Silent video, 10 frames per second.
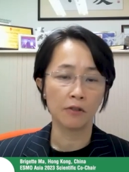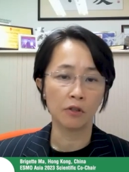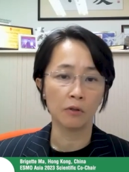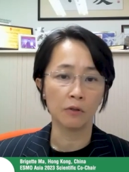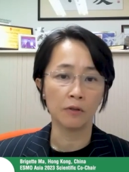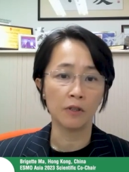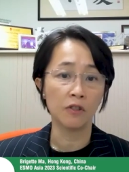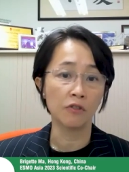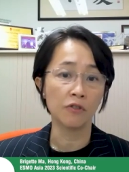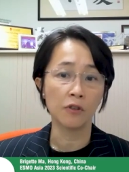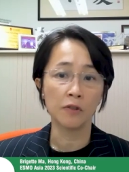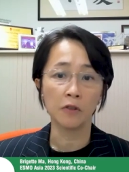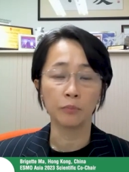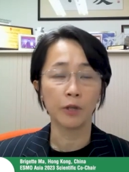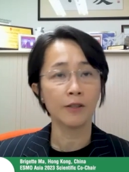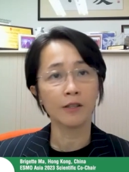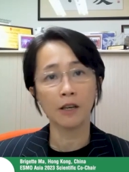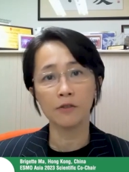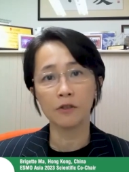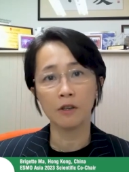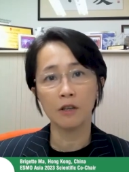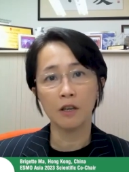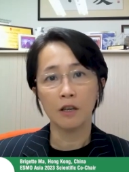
So these consist of breast cancer,